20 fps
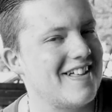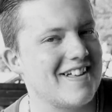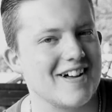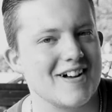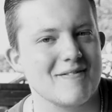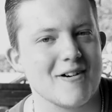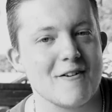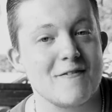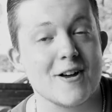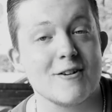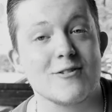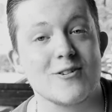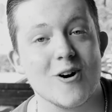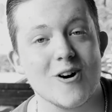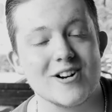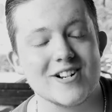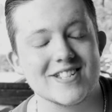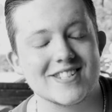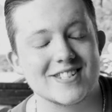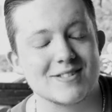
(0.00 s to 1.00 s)
Yeah, my favorite
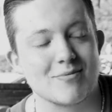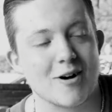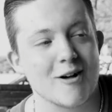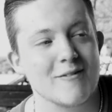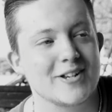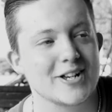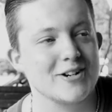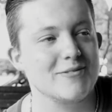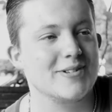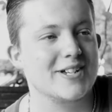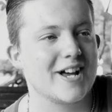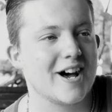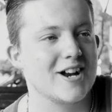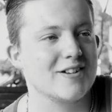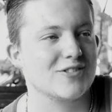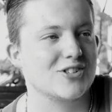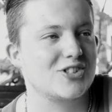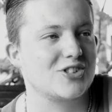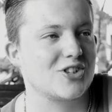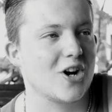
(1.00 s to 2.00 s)
artist is probably going to be kind
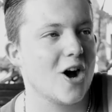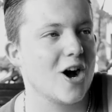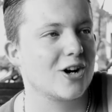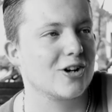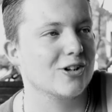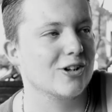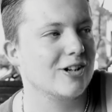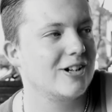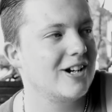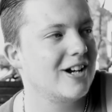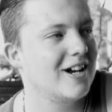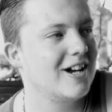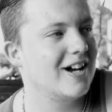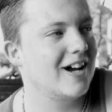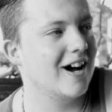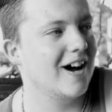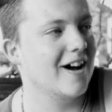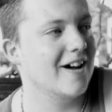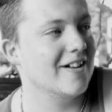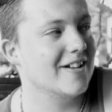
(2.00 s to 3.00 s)
of a shocker.
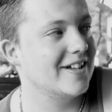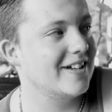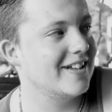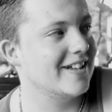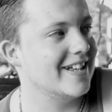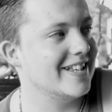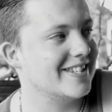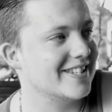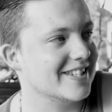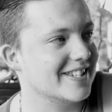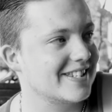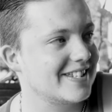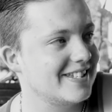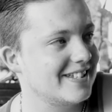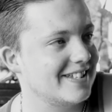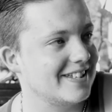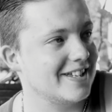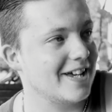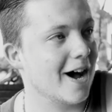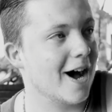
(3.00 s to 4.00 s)
It's this
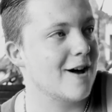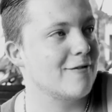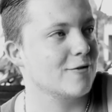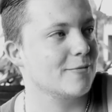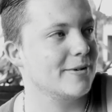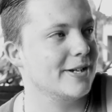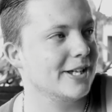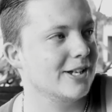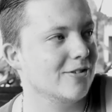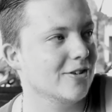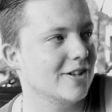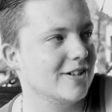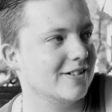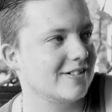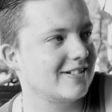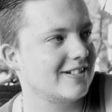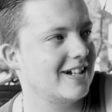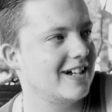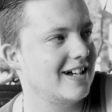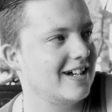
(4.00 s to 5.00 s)
guy from England.
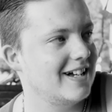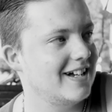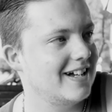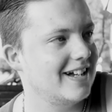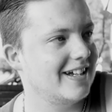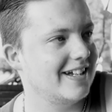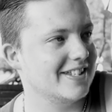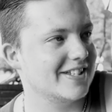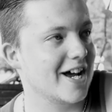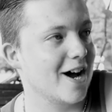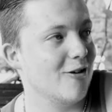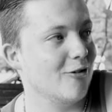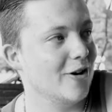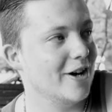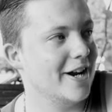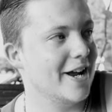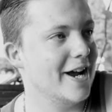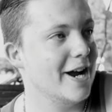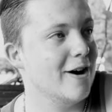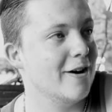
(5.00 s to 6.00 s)
He's got
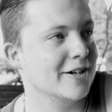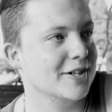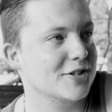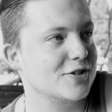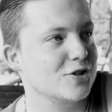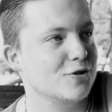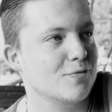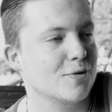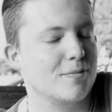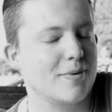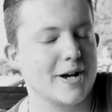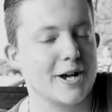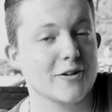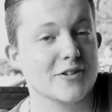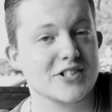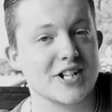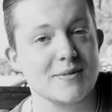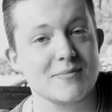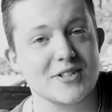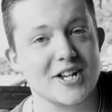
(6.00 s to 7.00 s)
red hair and he's super pale.
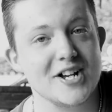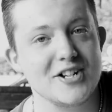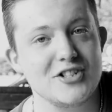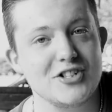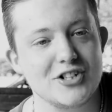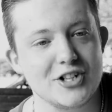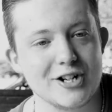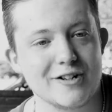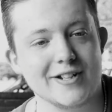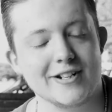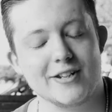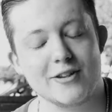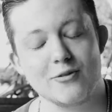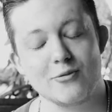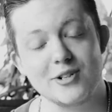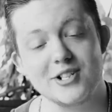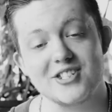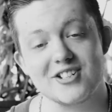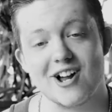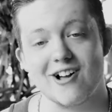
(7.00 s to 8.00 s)
His name's Ed Sheeran.
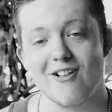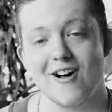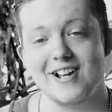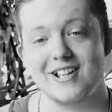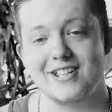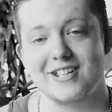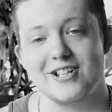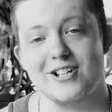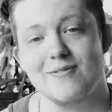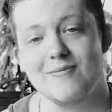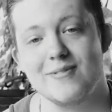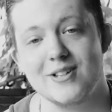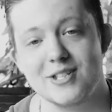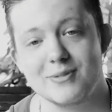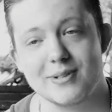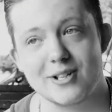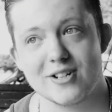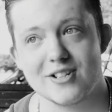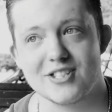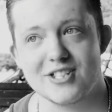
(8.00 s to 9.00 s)
The reason I like him
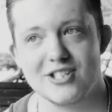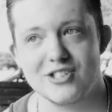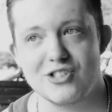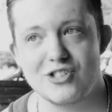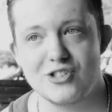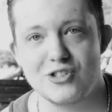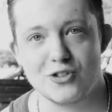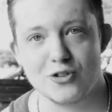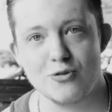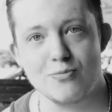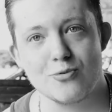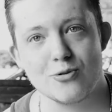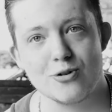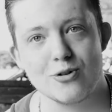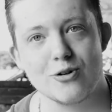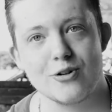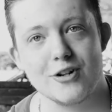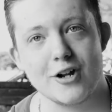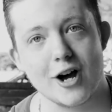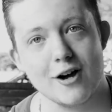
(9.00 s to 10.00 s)
is because he's
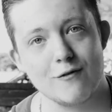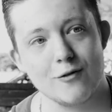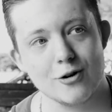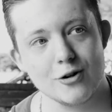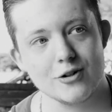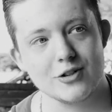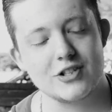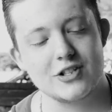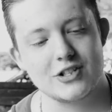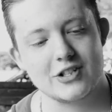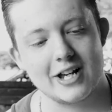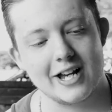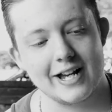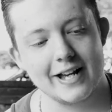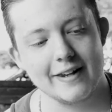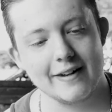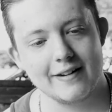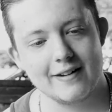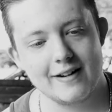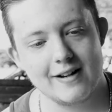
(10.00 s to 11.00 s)
super diverse.
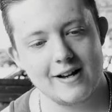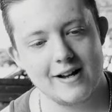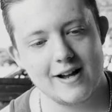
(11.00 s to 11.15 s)
And